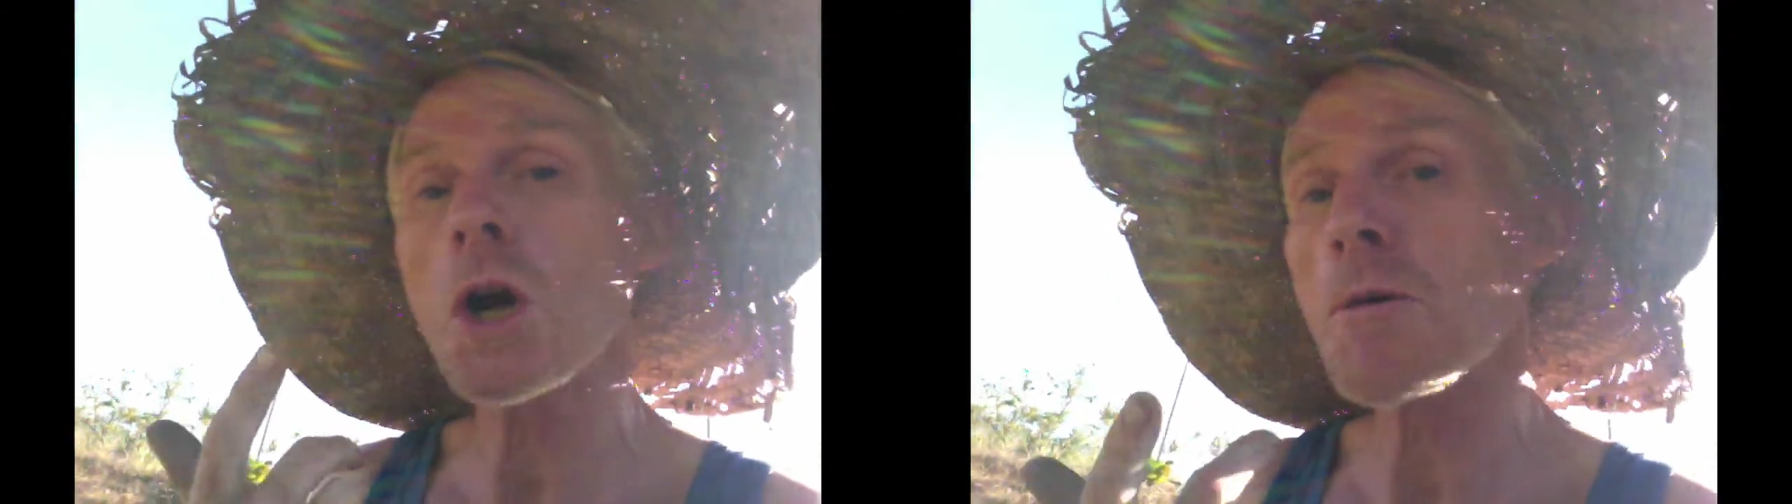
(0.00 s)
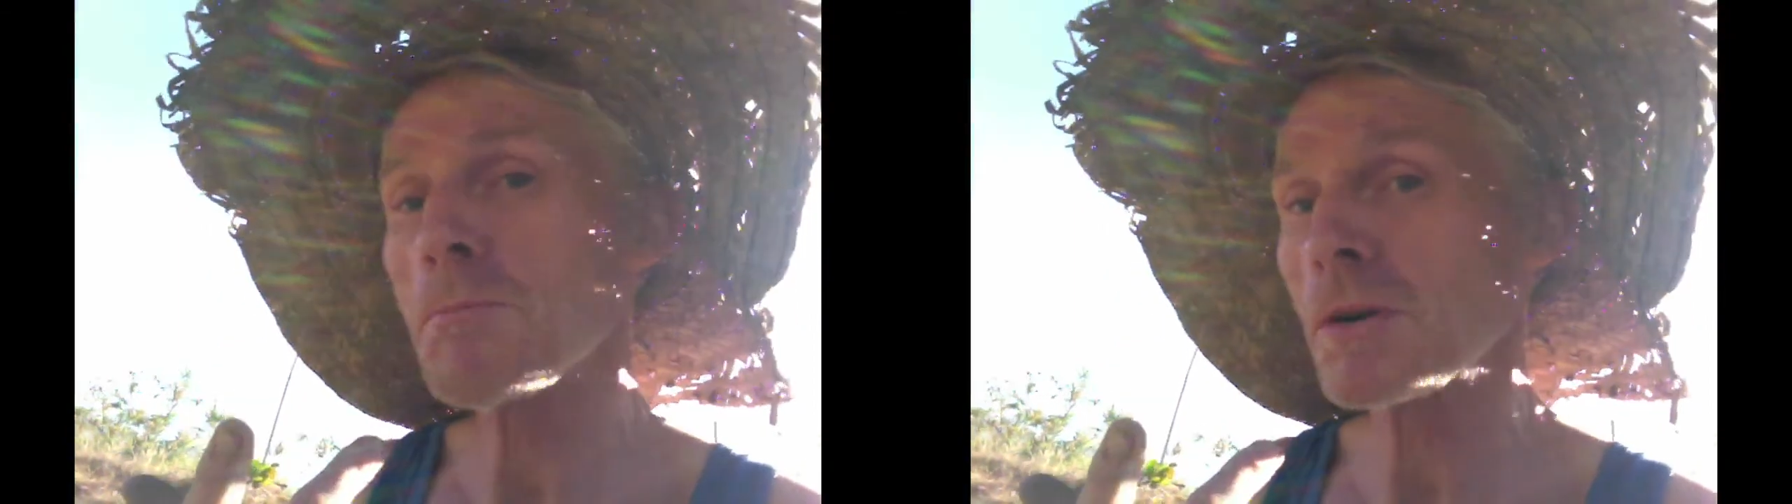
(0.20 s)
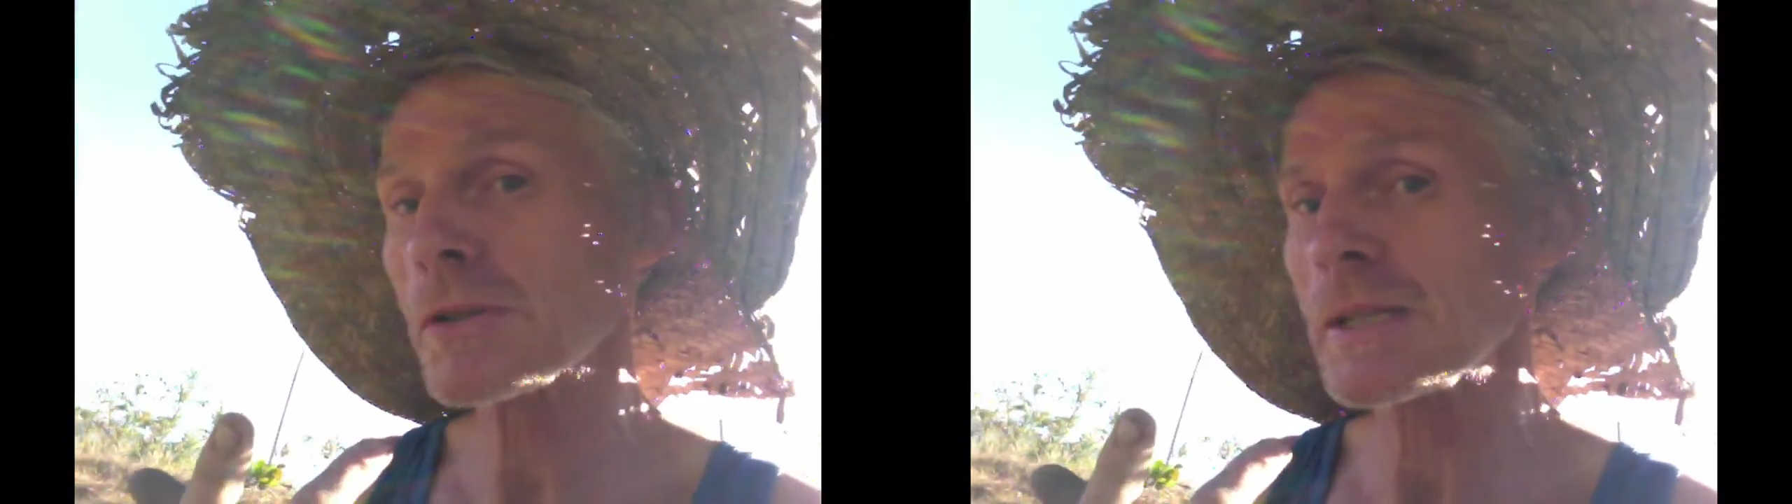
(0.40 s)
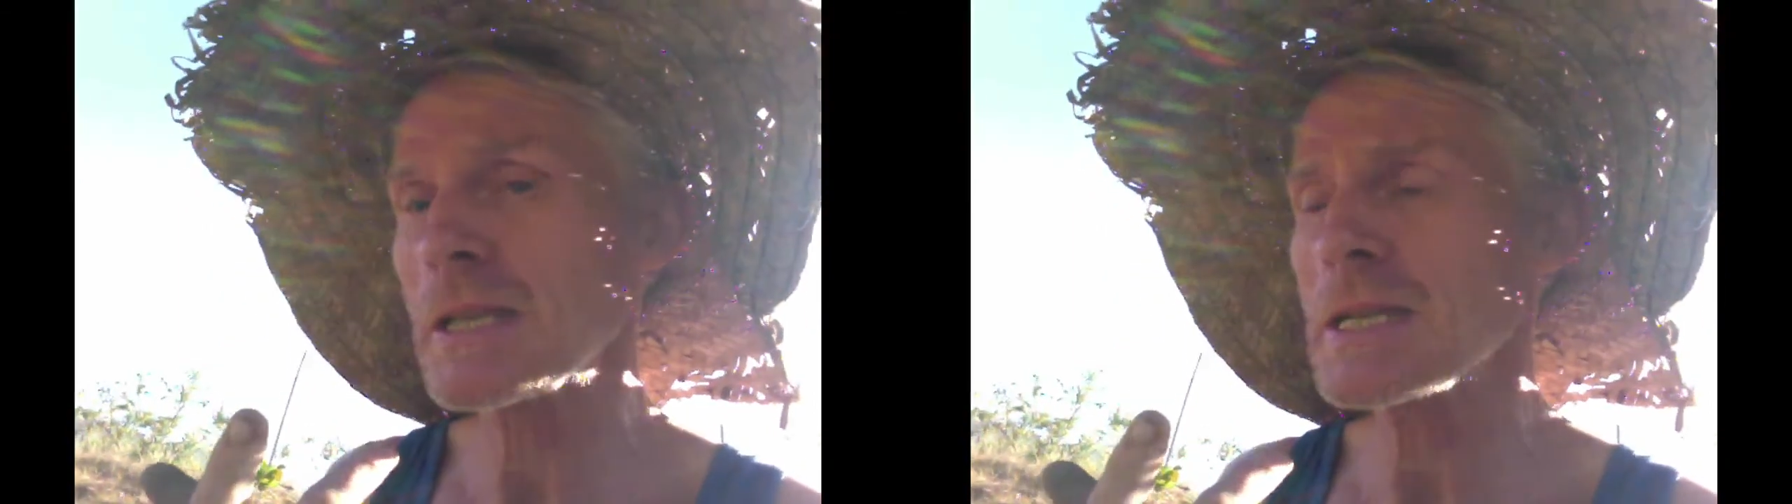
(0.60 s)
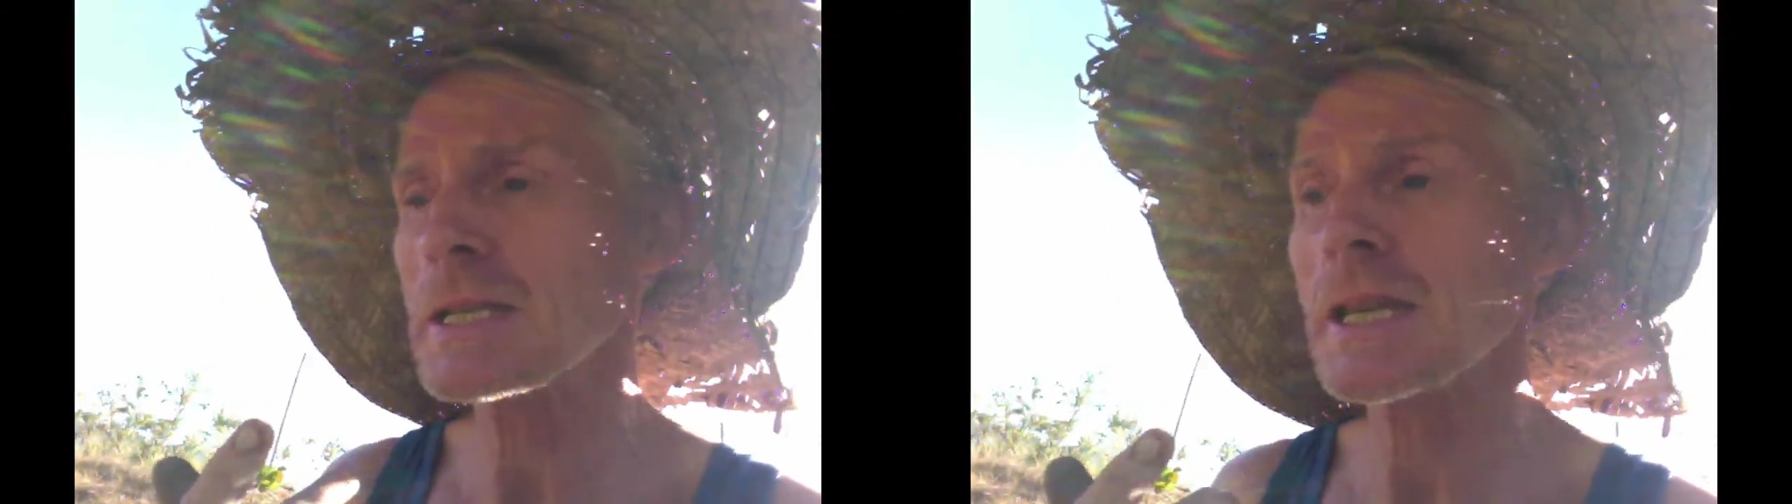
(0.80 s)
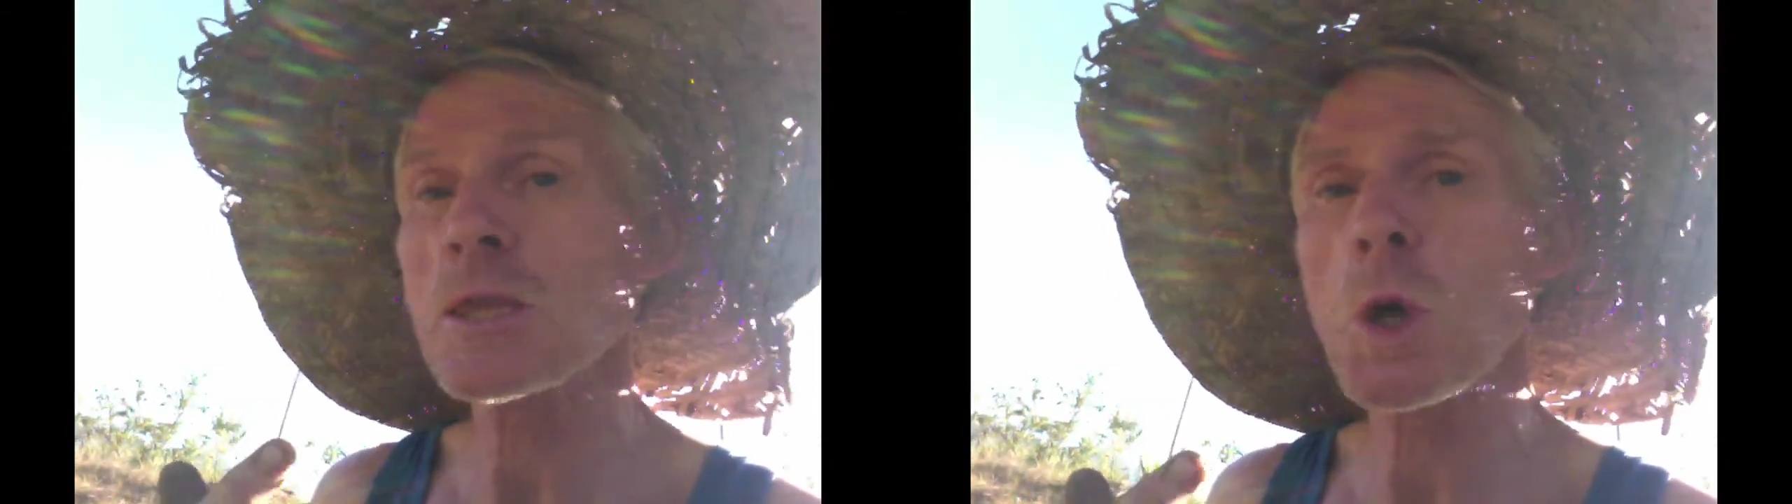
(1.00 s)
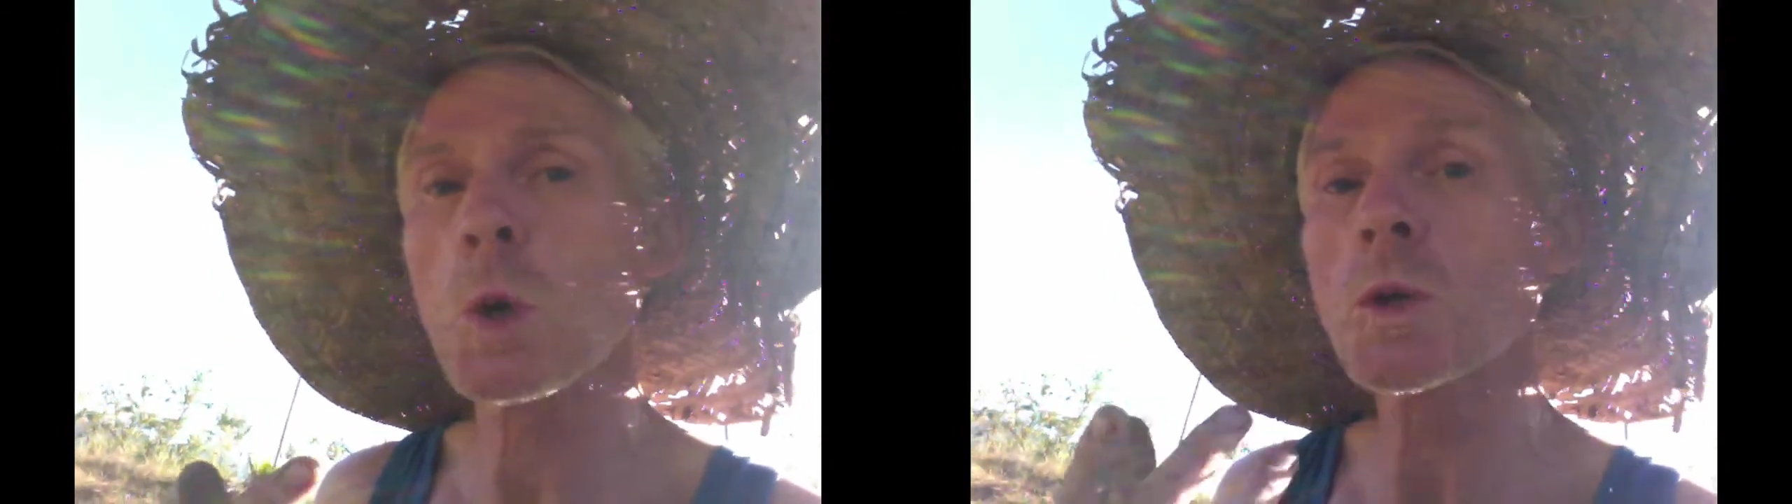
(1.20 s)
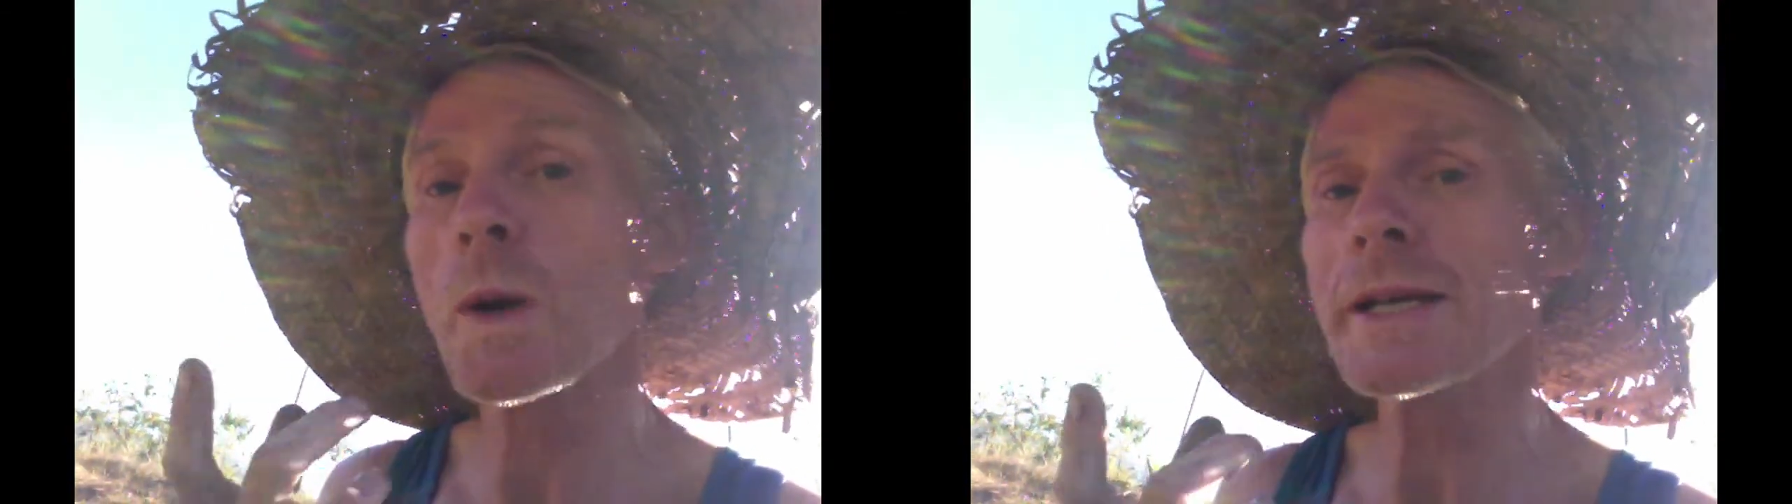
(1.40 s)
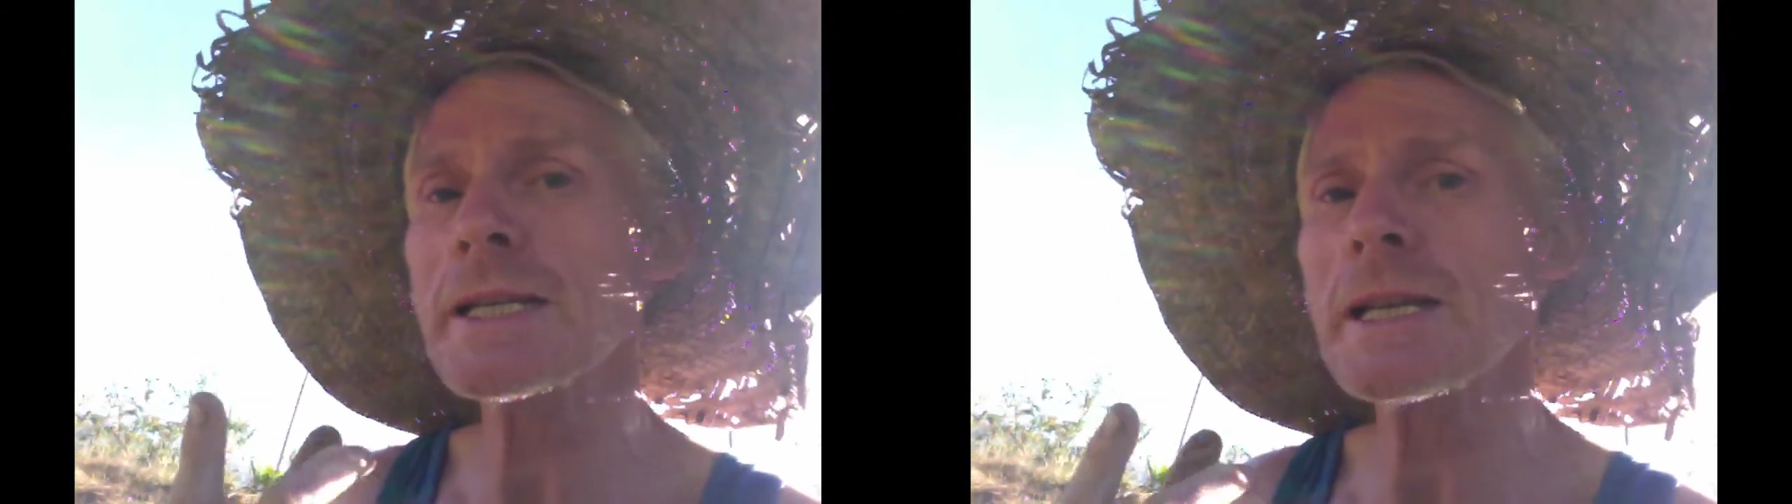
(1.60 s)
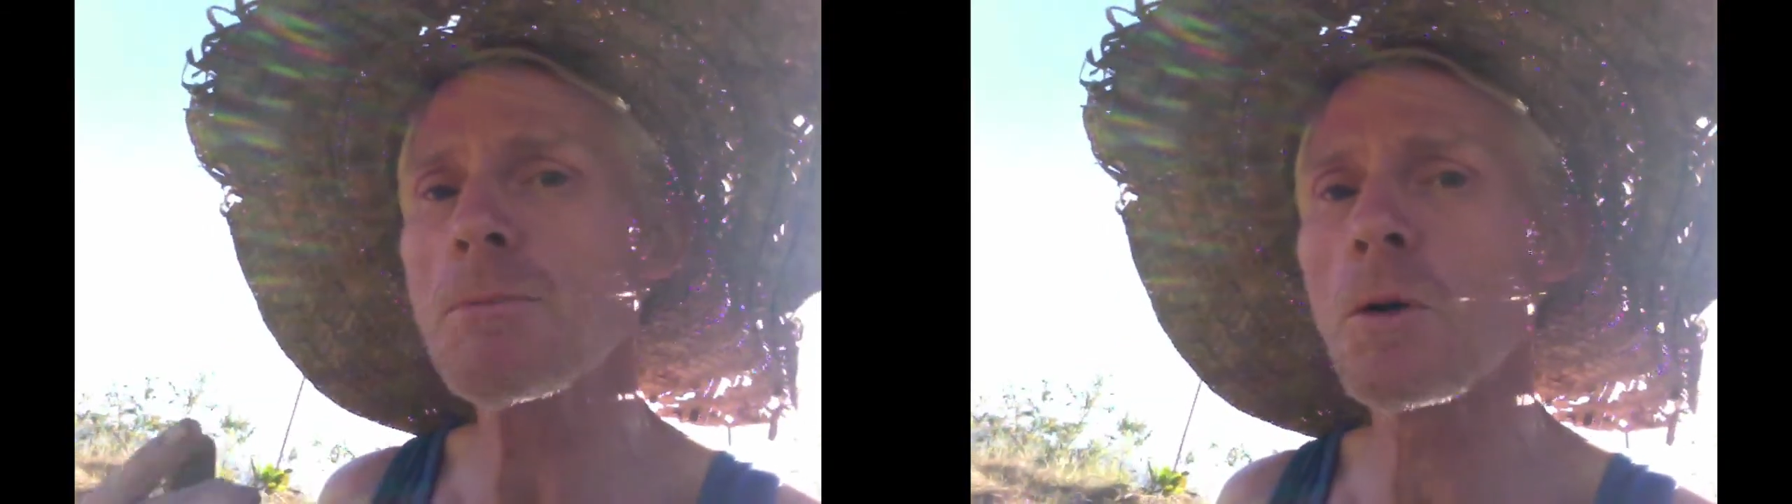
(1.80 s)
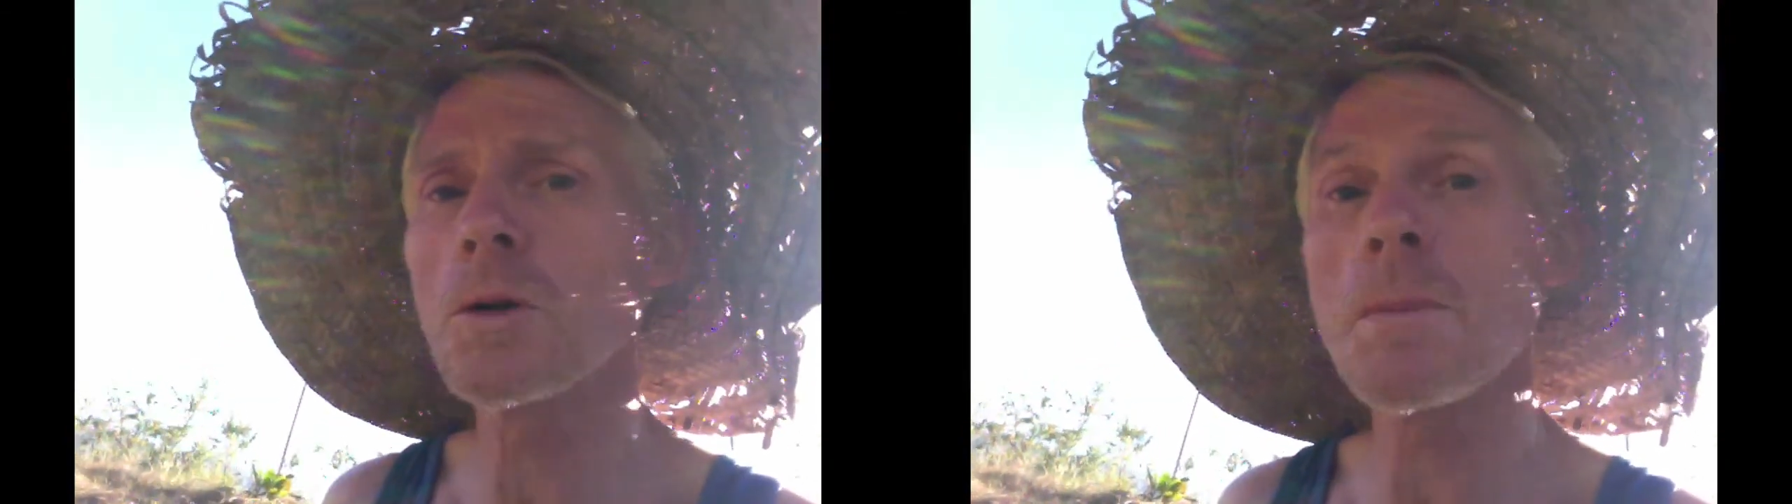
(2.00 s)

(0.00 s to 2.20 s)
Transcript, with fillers: compost in it in the hole, quite a deep hole,